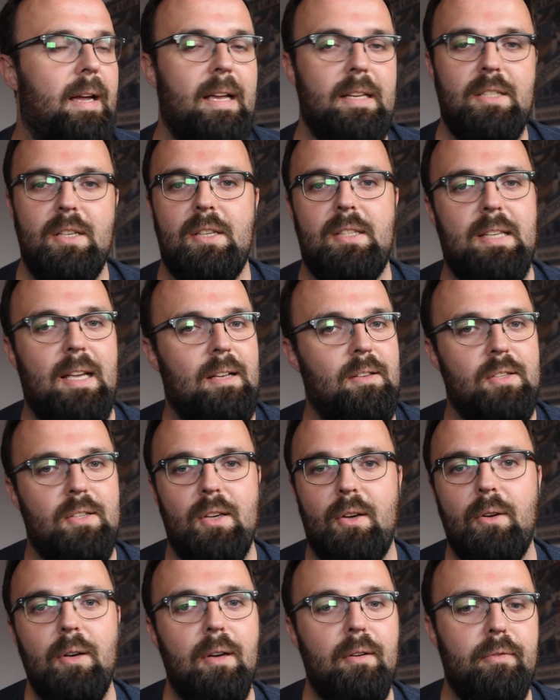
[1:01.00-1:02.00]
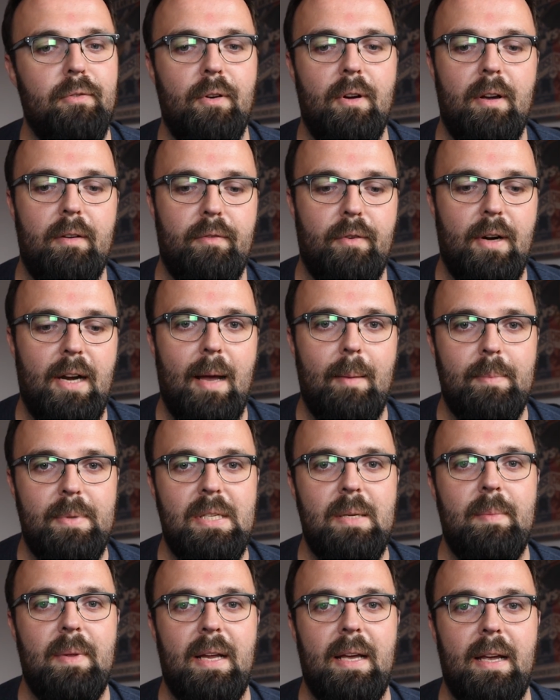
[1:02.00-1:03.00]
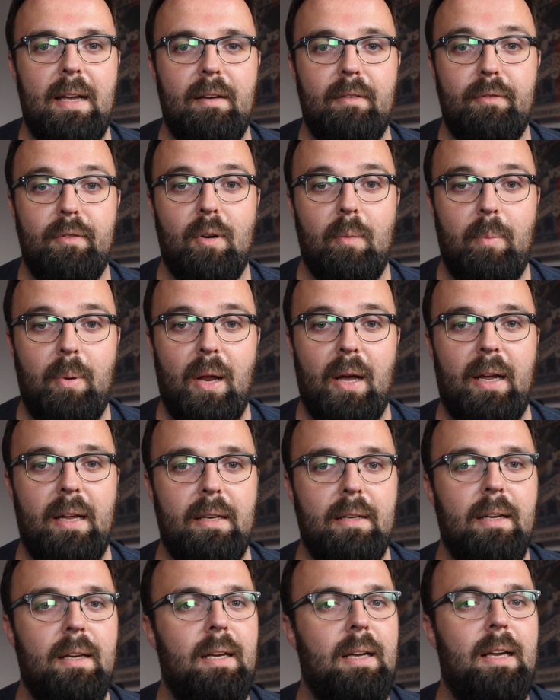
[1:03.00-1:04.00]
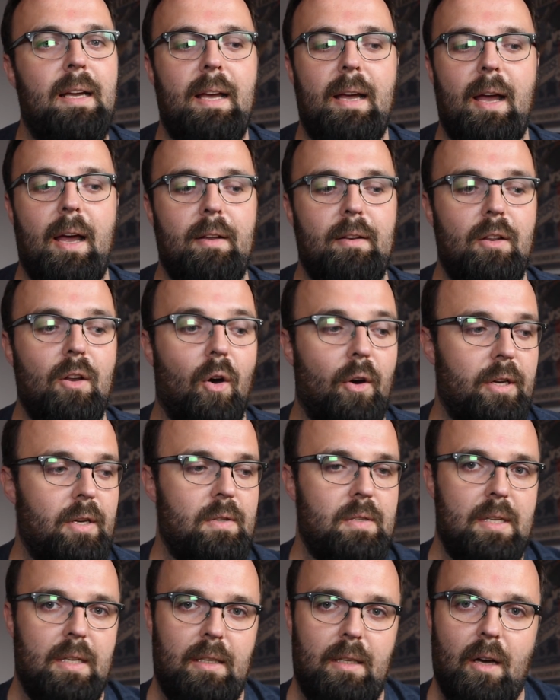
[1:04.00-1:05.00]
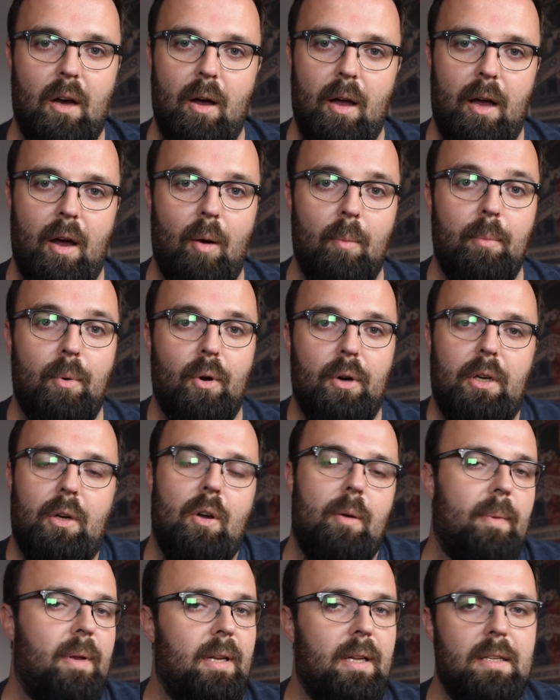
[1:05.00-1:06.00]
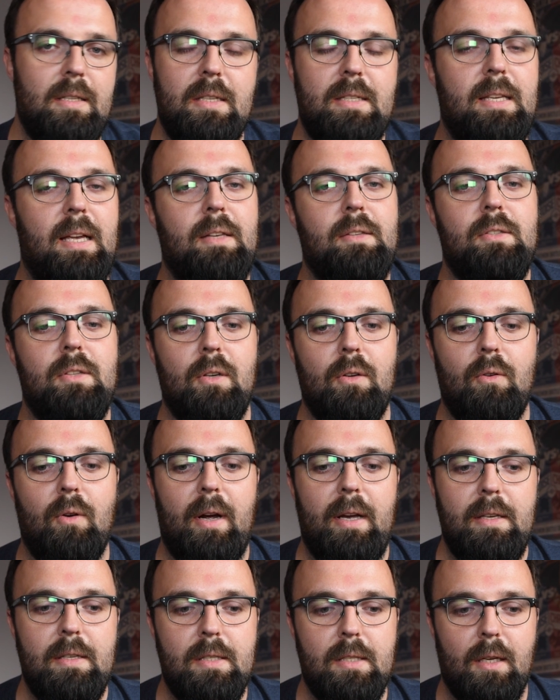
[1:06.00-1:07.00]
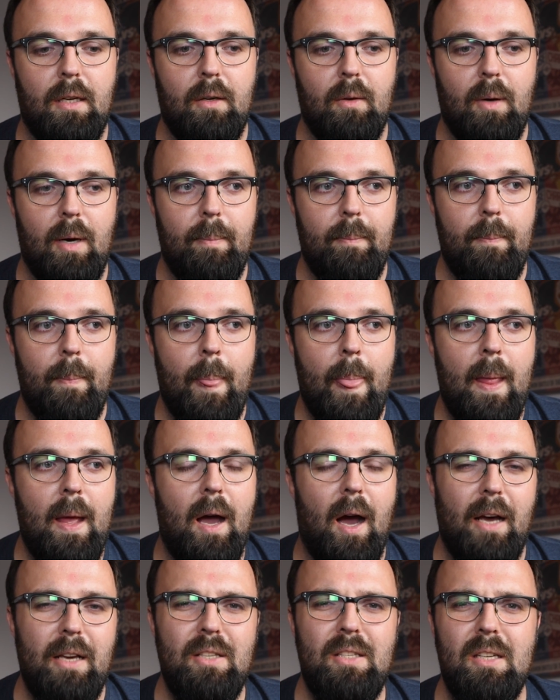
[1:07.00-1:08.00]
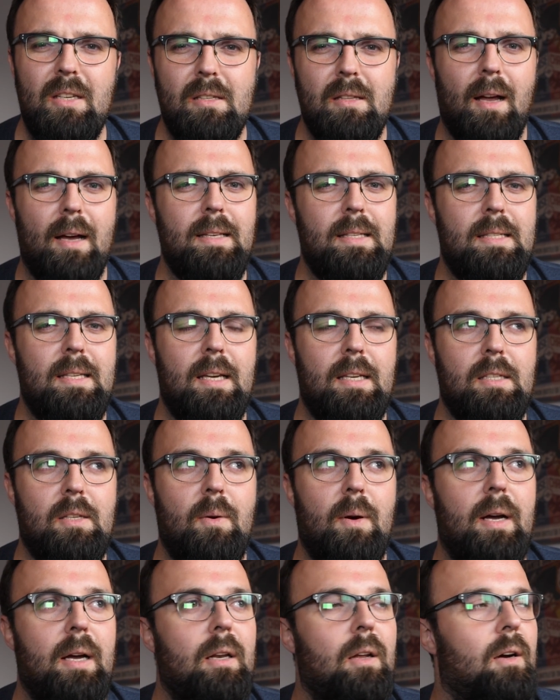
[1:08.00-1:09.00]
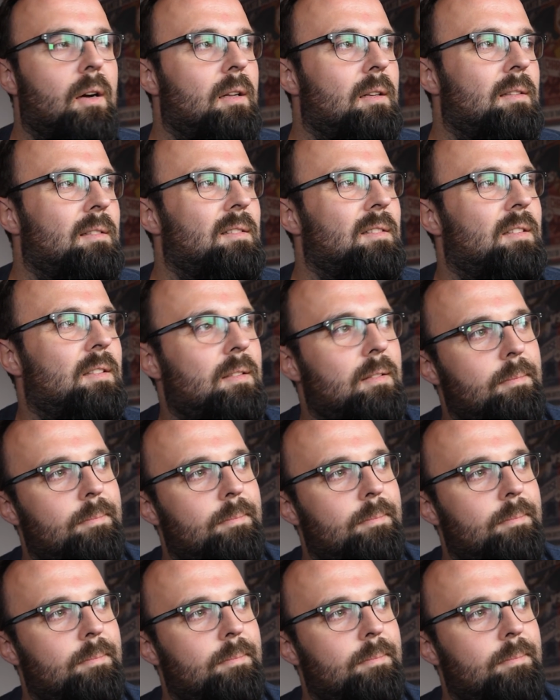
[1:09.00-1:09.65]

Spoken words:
it just sounds so good for an amp simulator, for a plugin, and not using onboard equipment. It just sounds so great. So I used to use Line 6 quite a lot, and